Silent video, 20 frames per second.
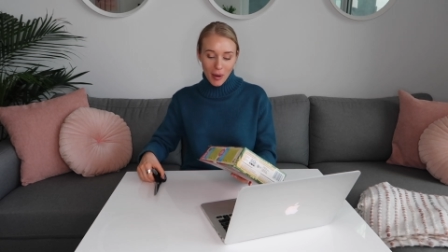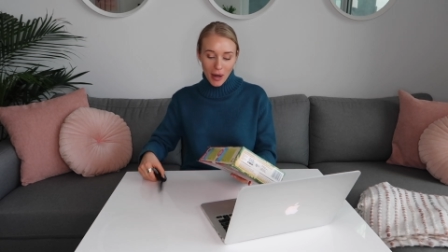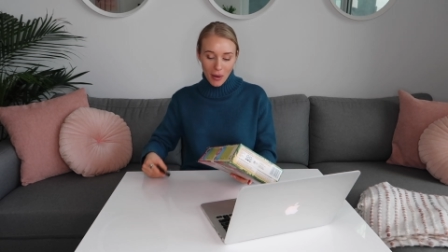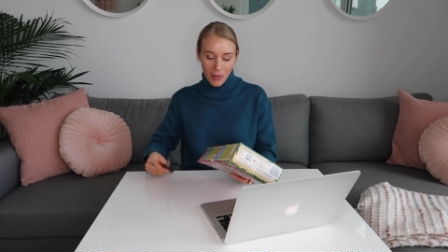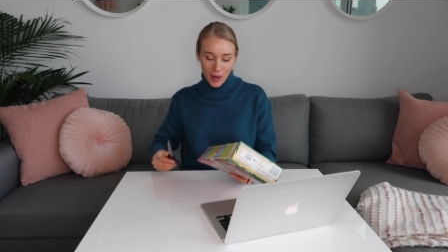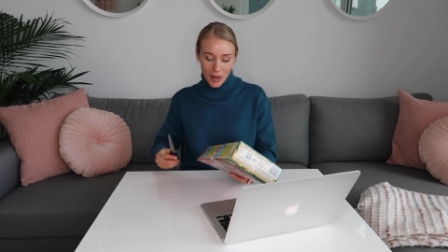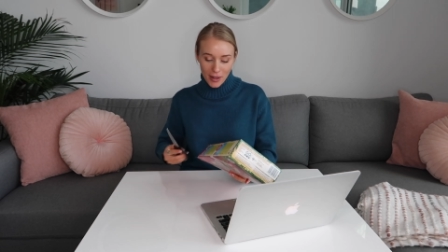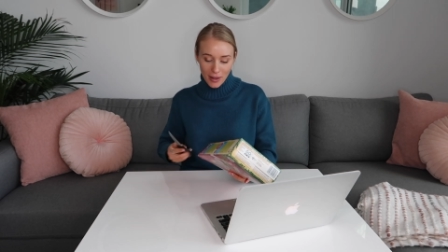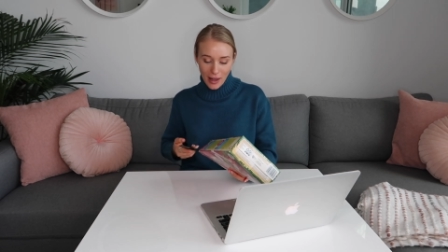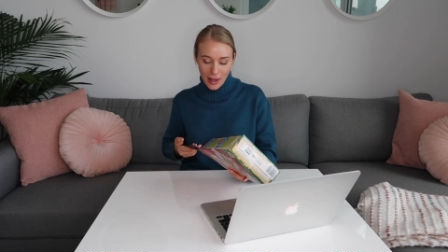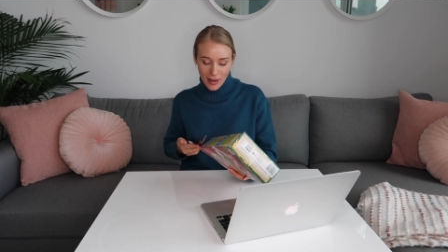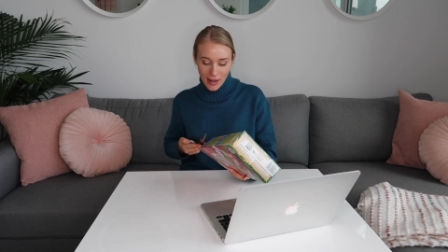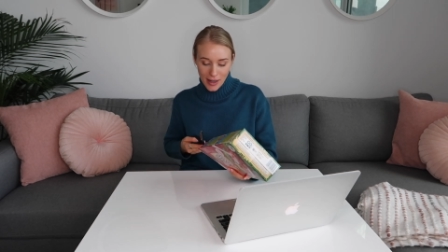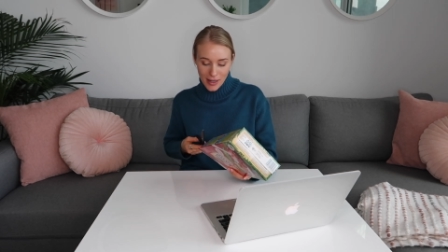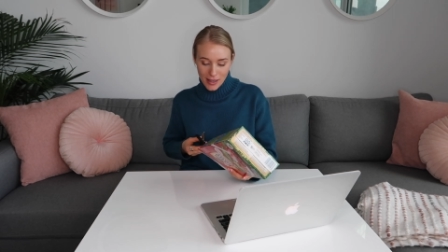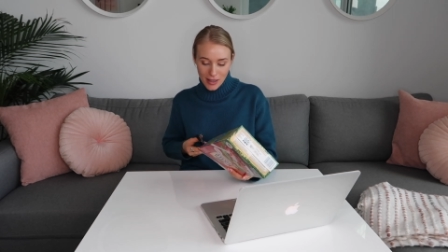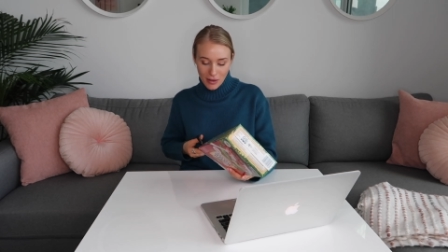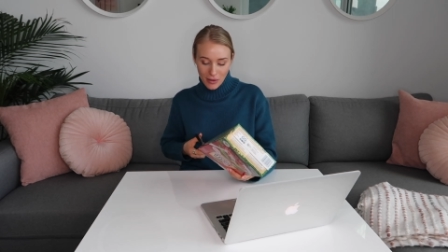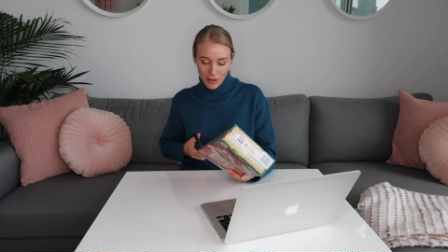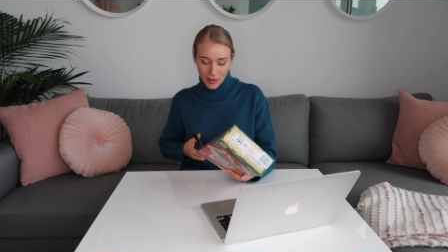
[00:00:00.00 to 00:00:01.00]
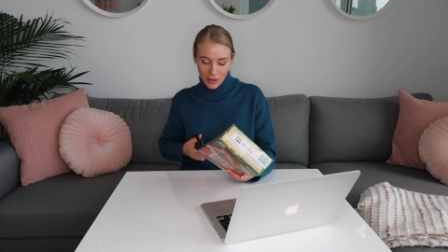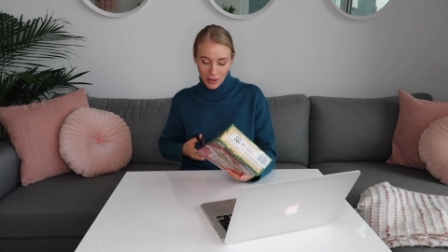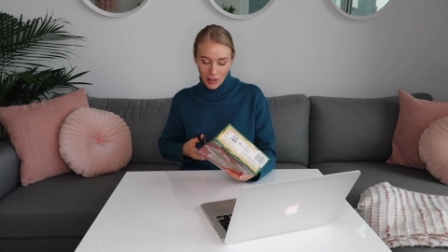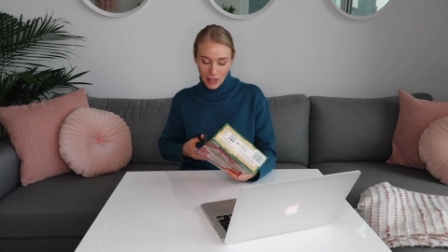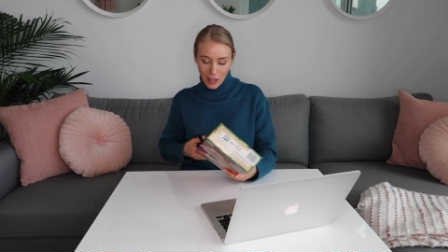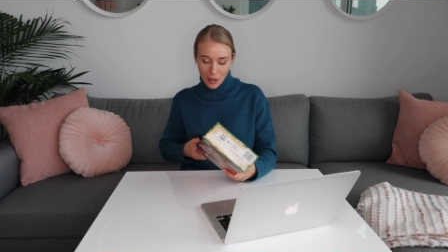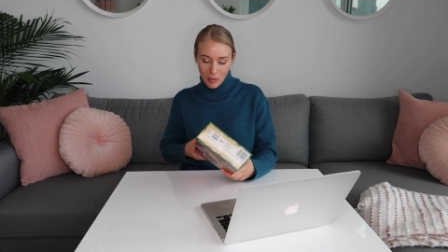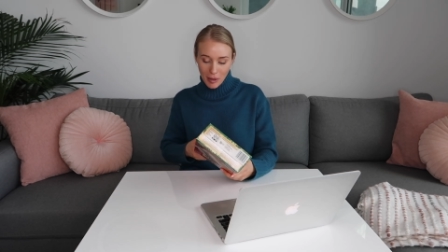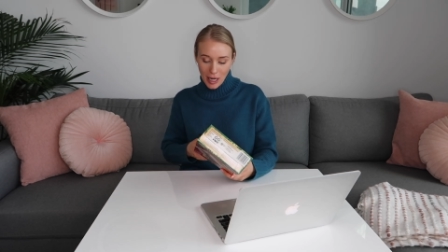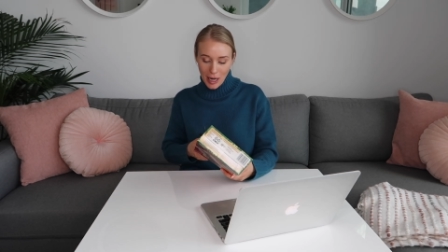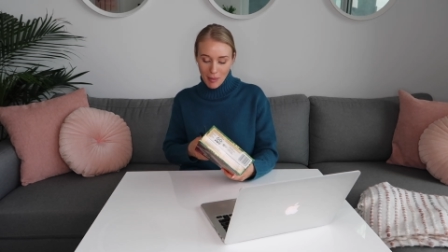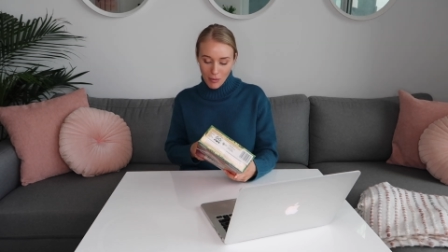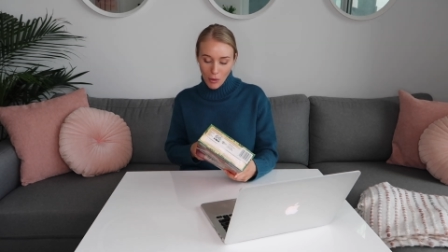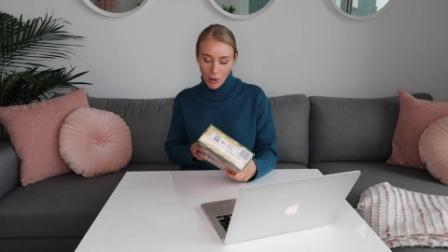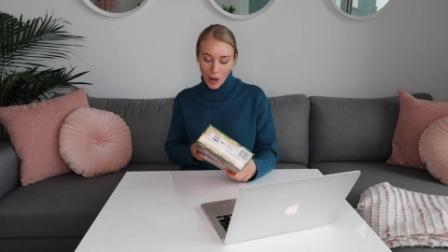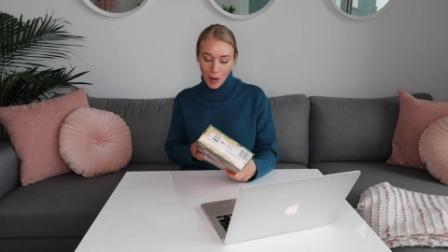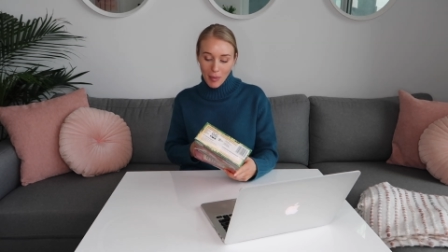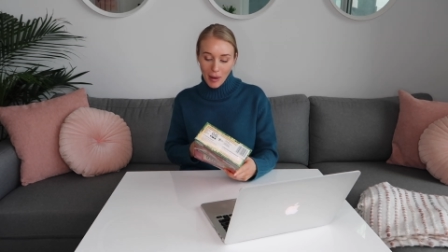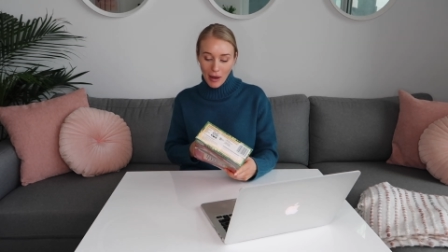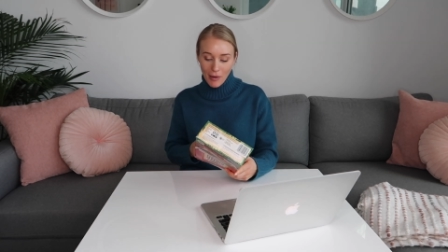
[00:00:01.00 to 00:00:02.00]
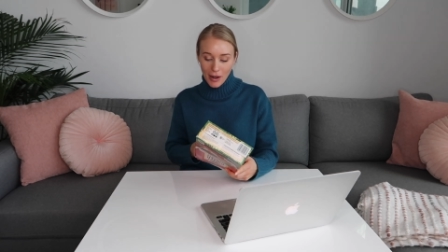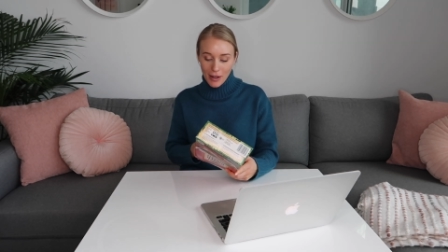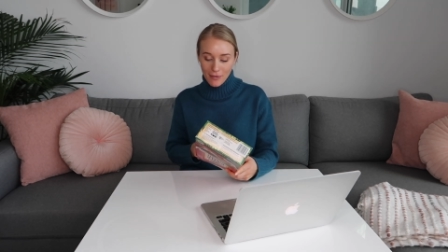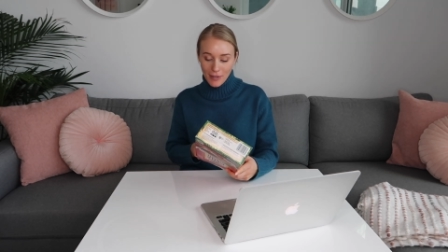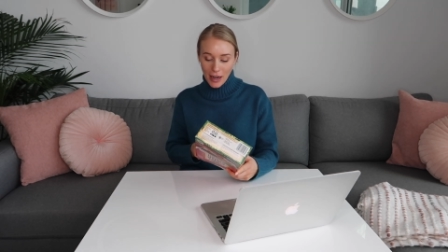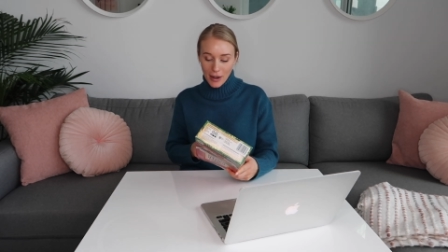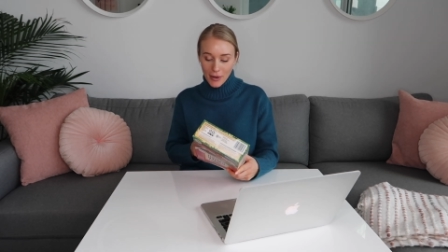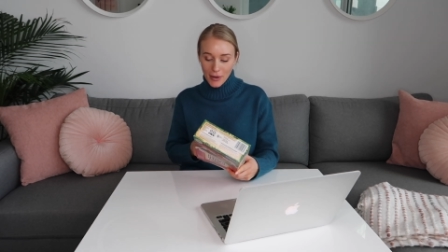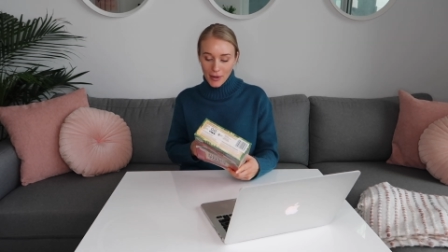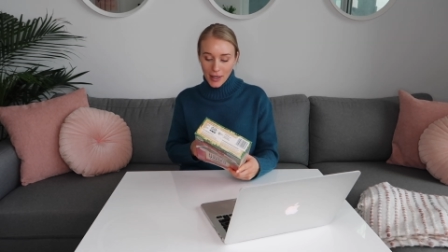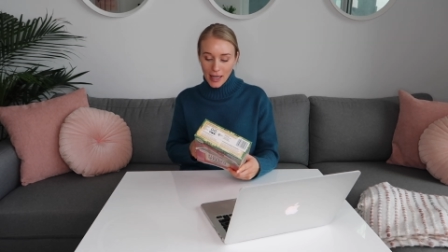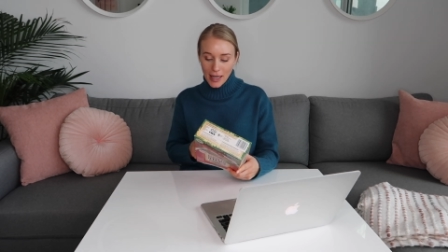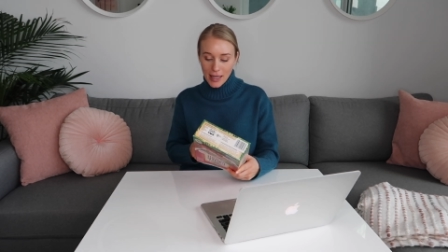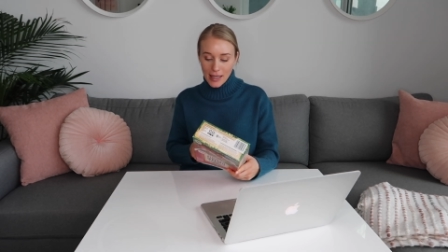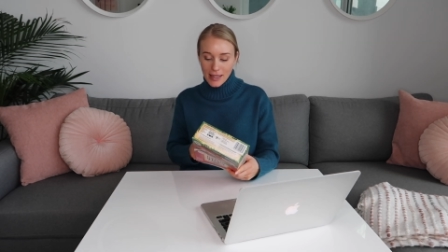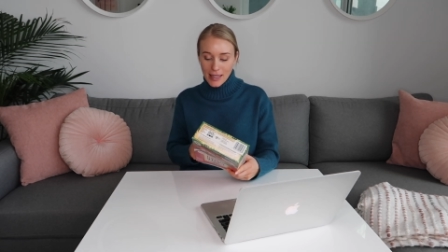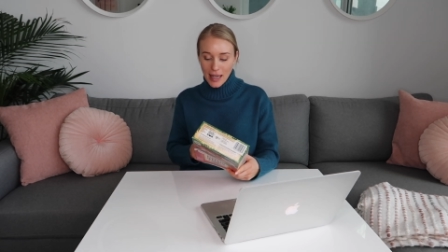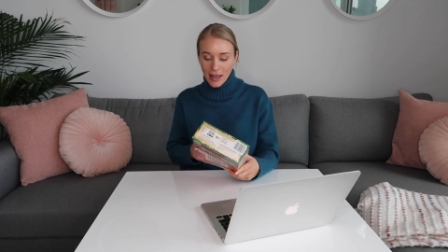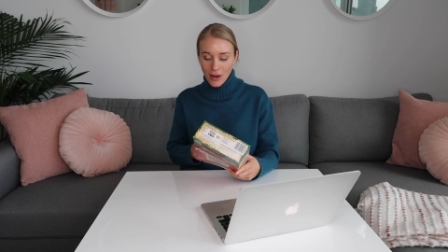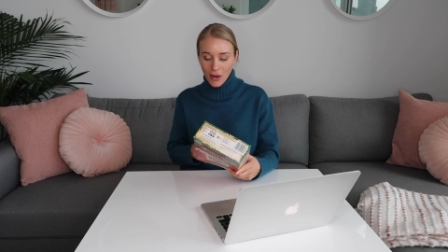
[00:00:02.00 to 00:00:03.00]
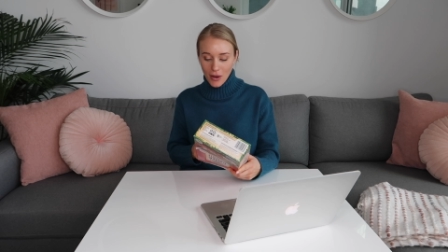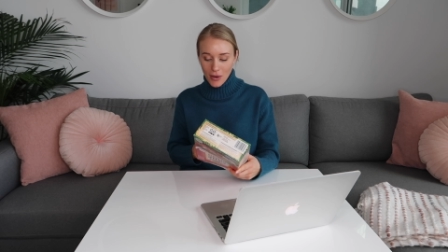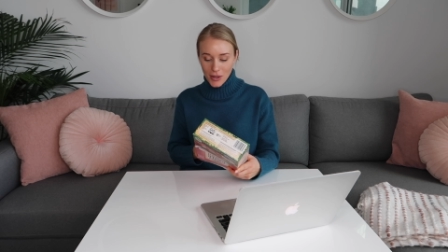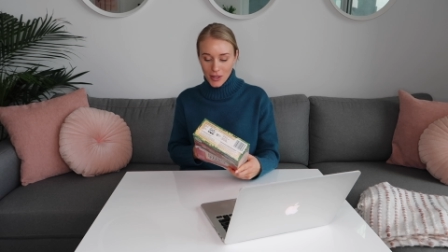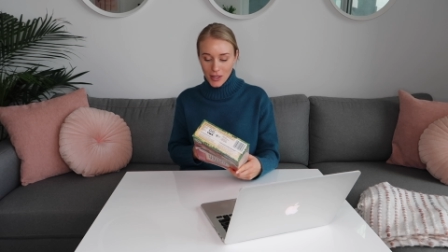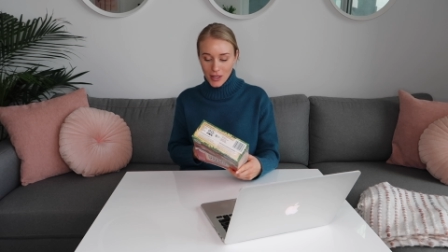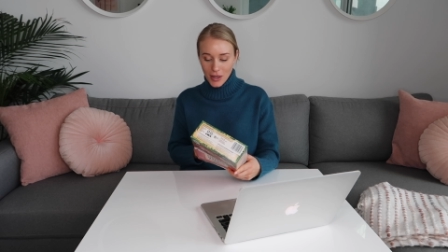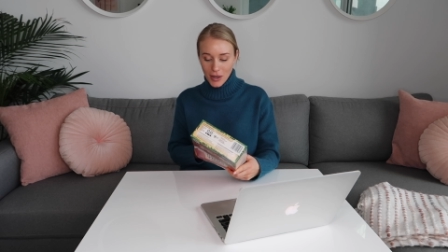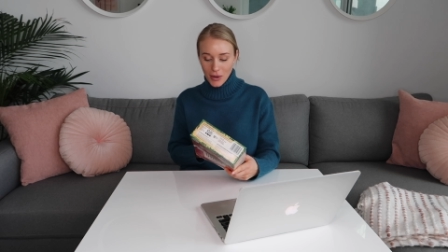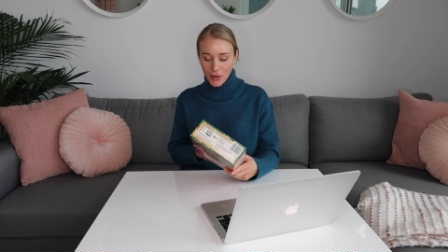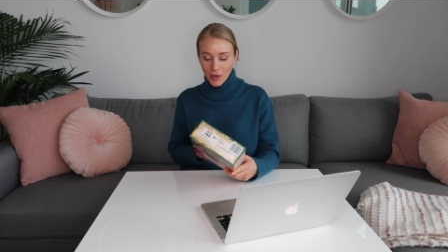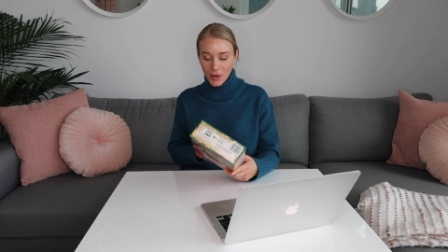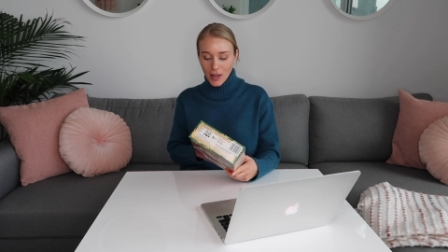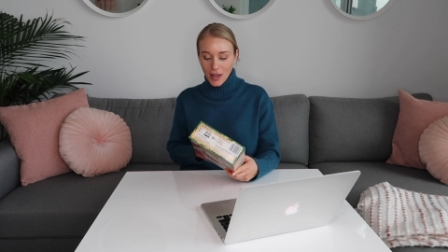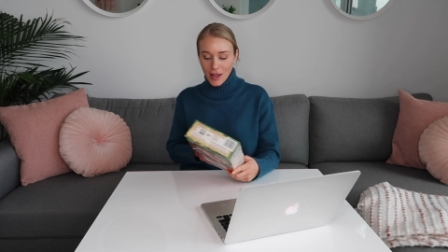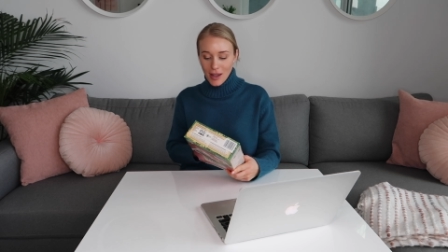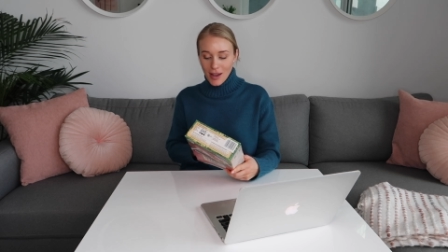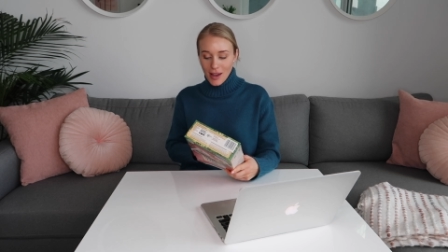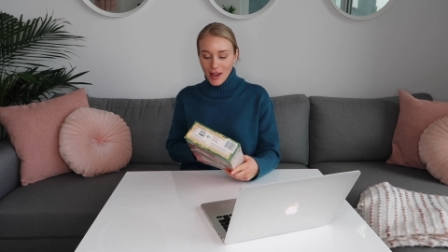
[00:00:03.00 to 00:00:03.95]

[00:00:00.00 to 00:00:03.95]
I wanna let you guys know a little bit more about EnviroKids and also